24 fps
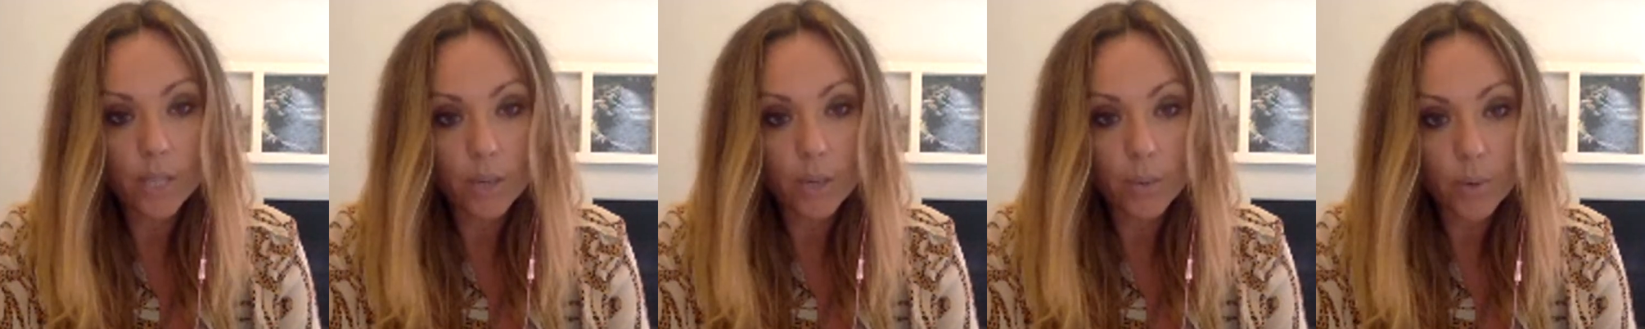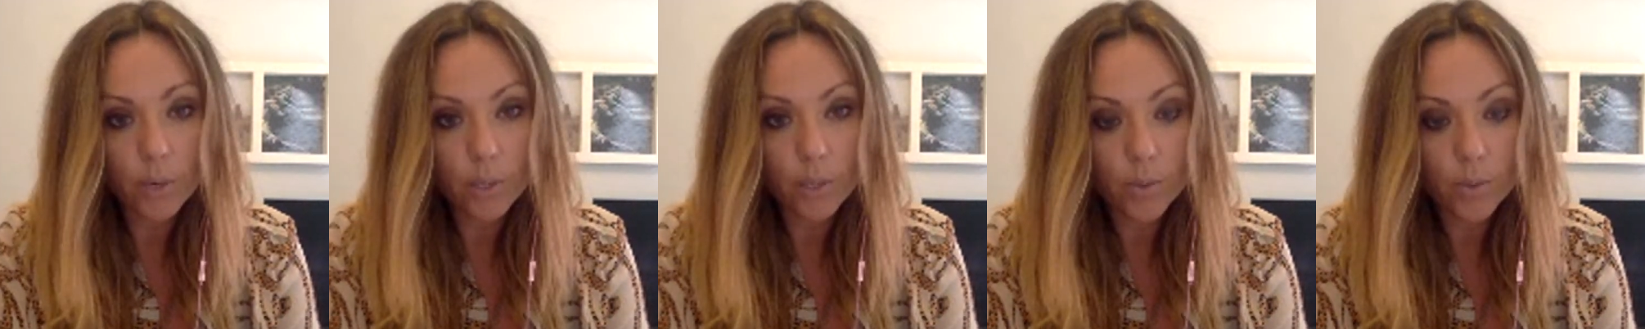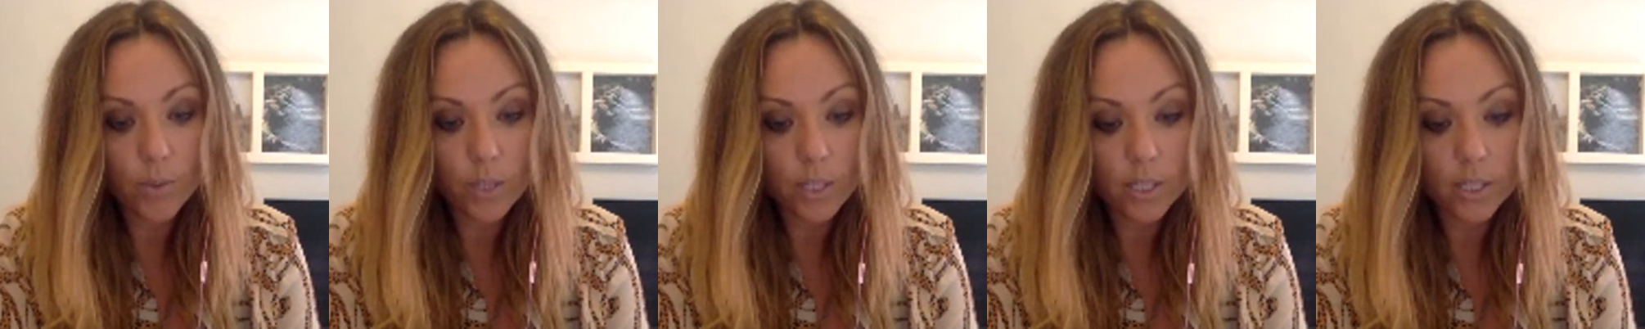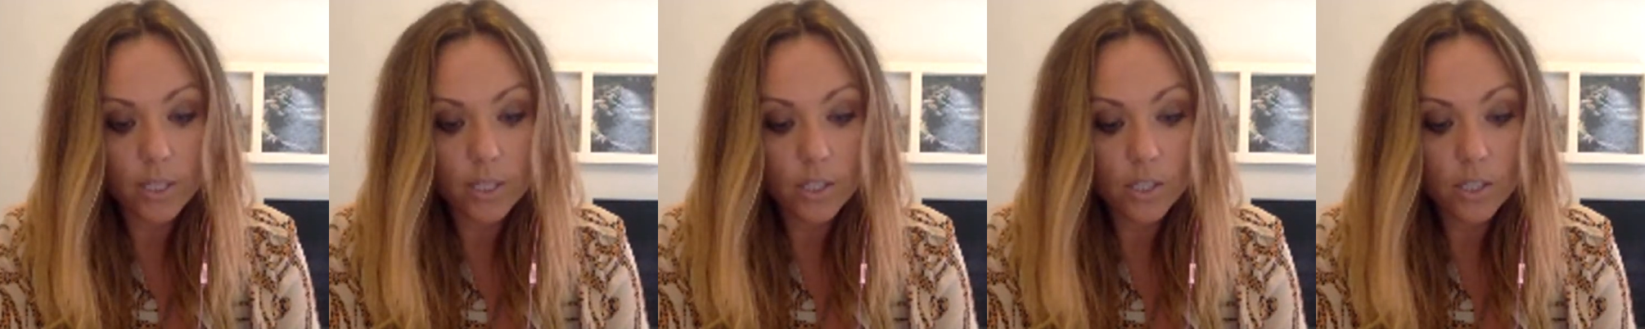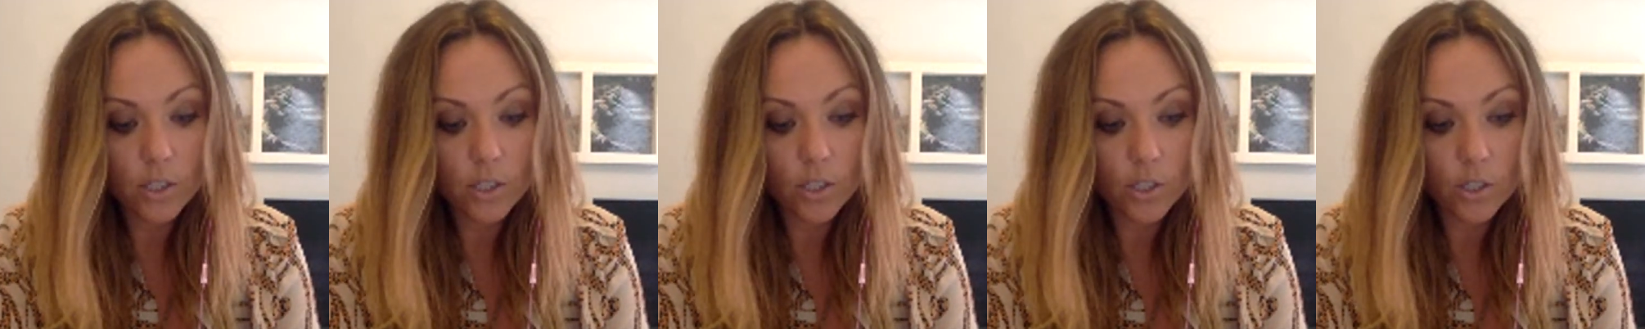I worked with
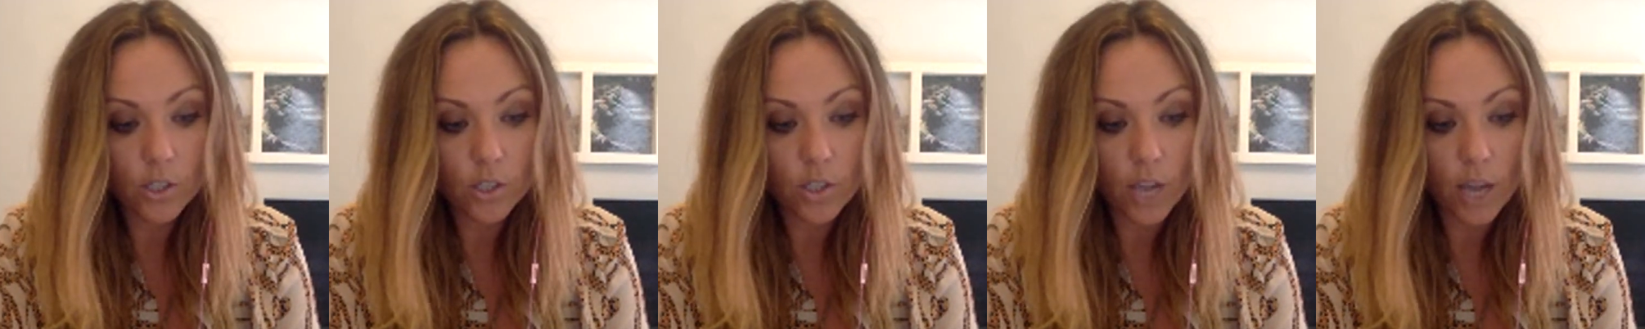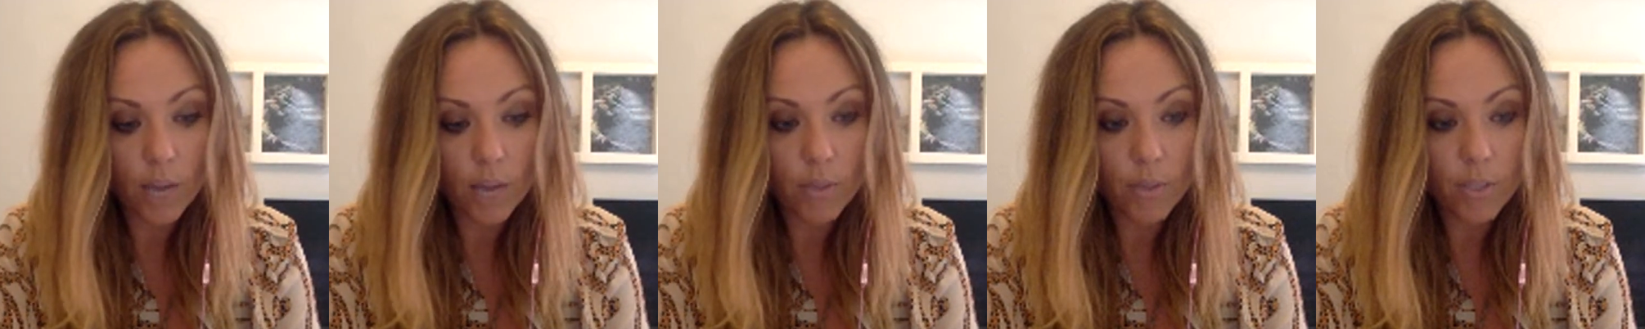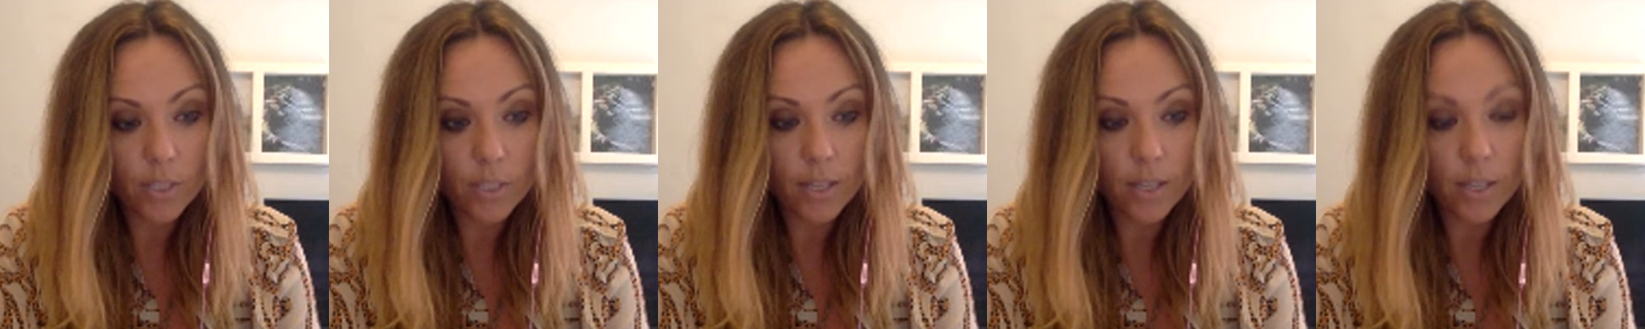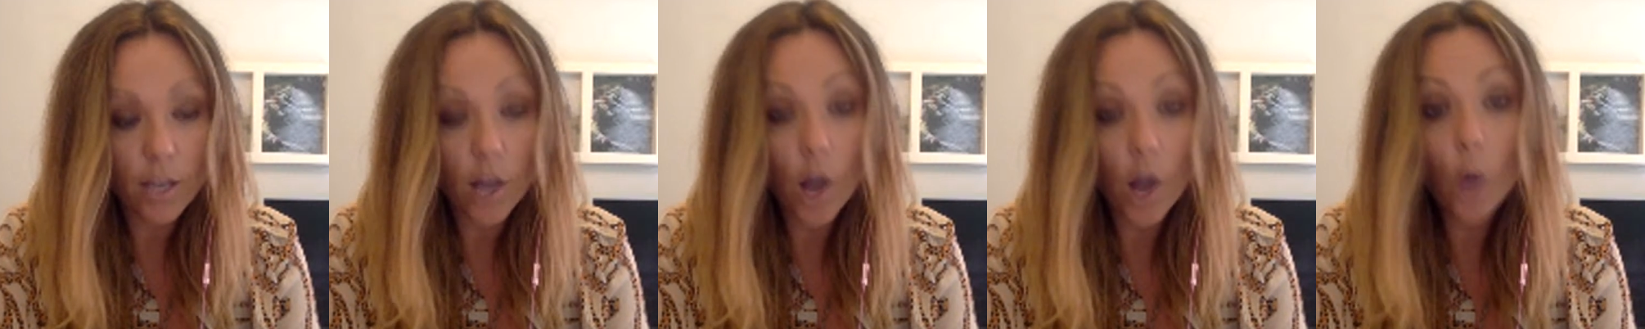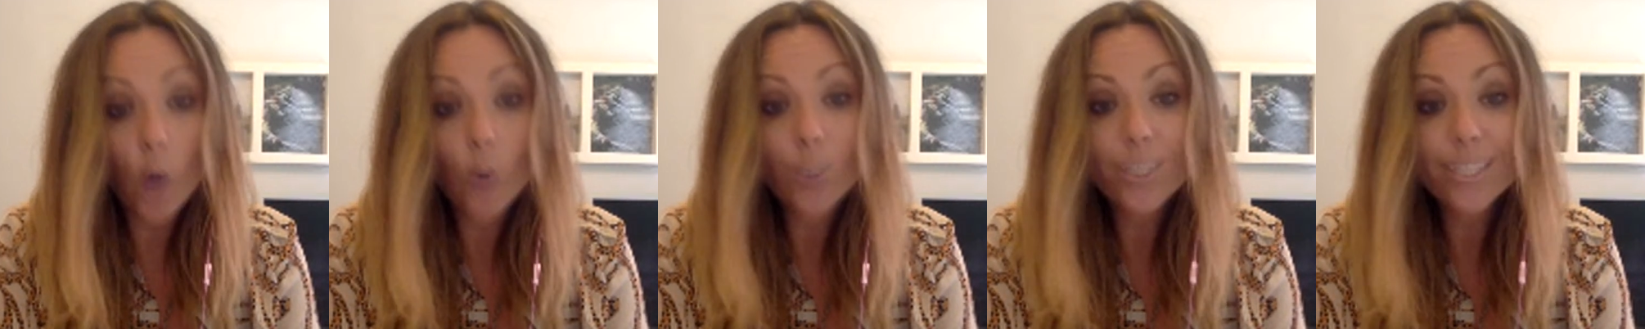indigenous shamans. And they
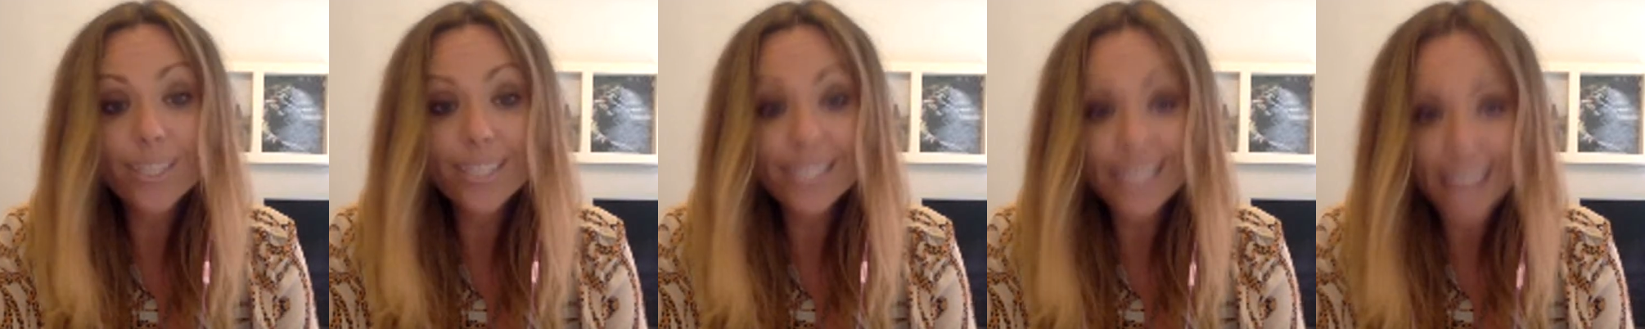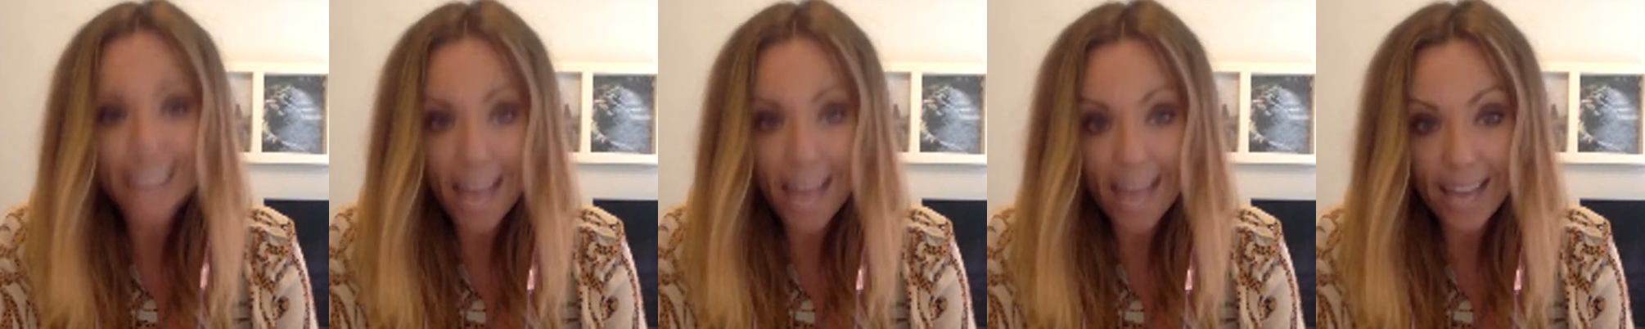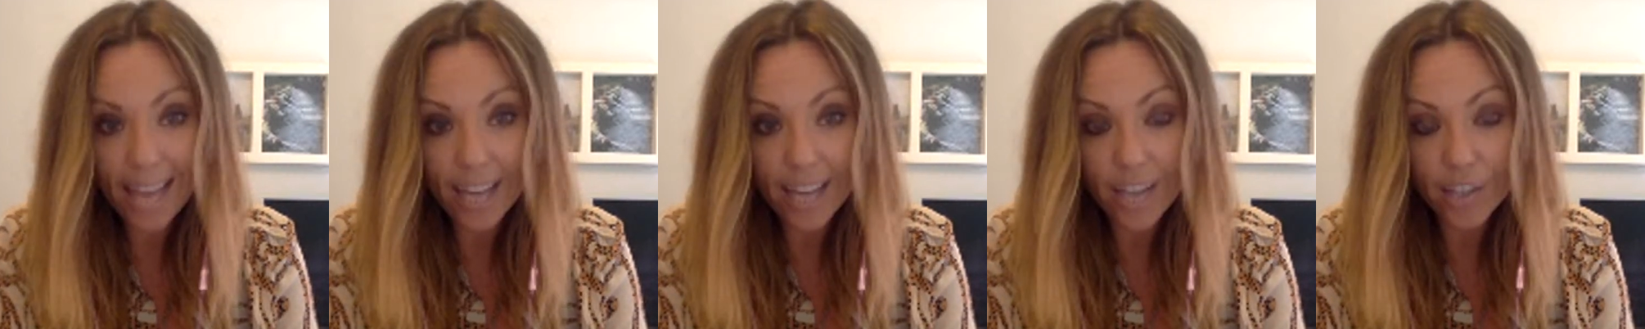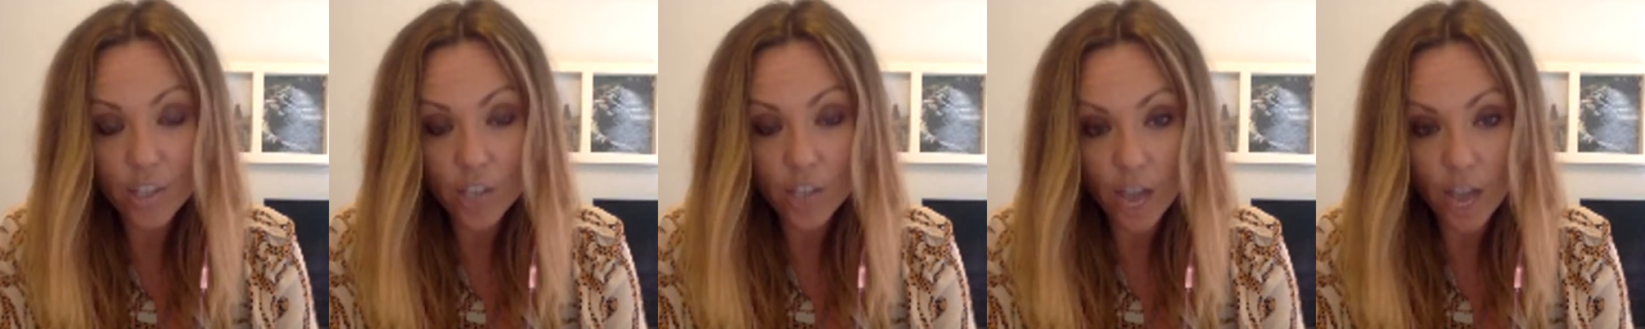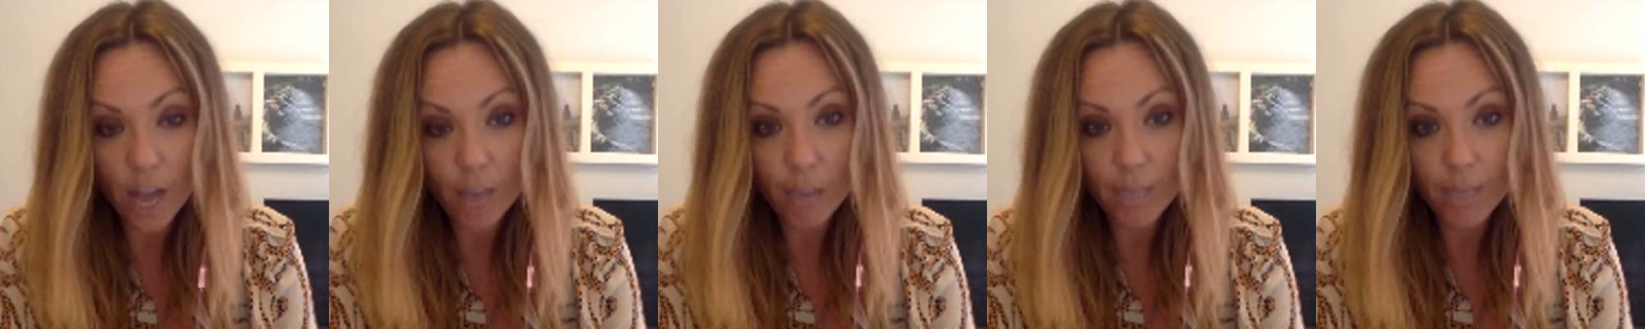always say a
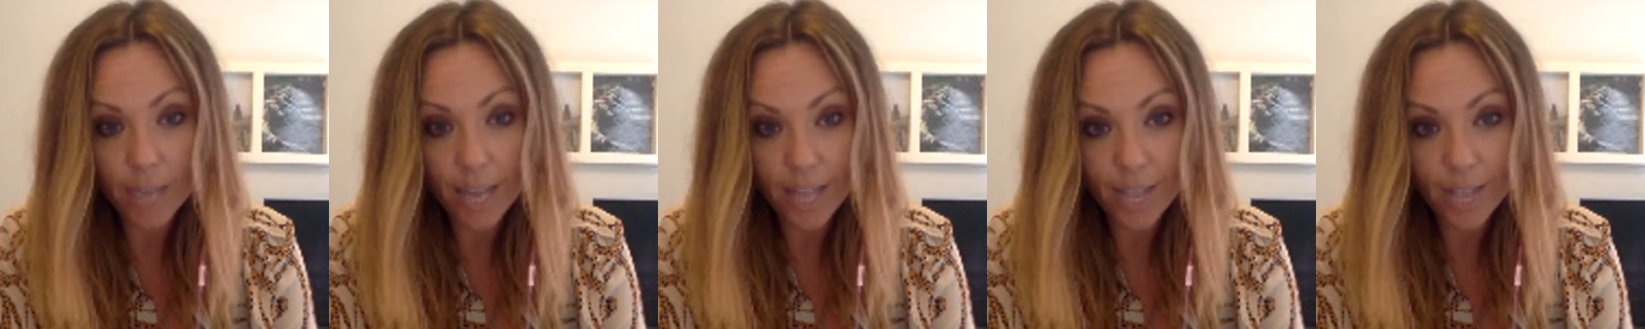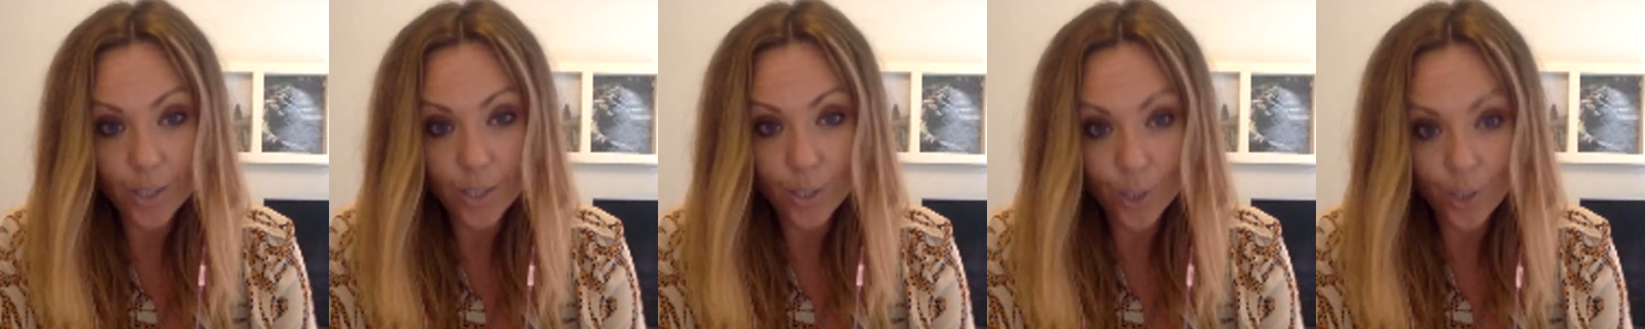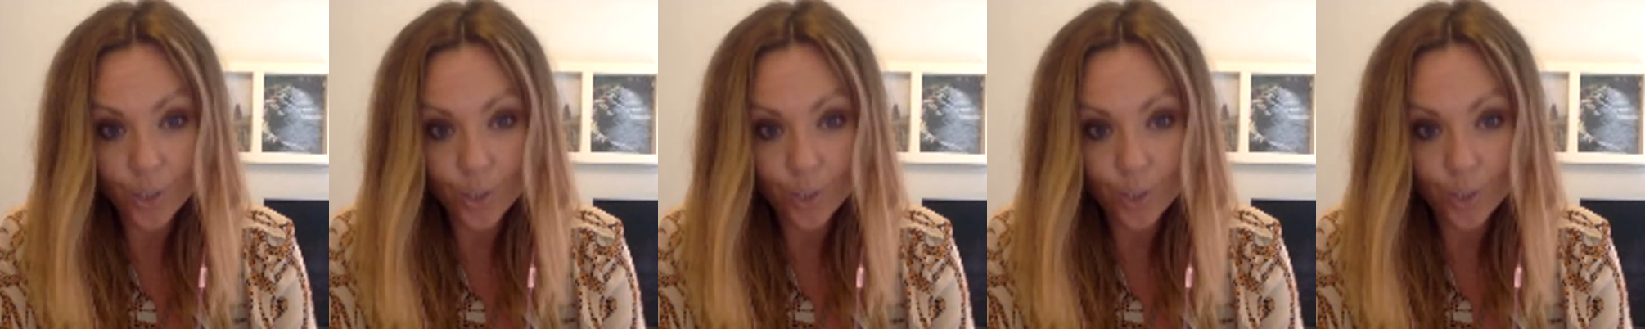shaman has two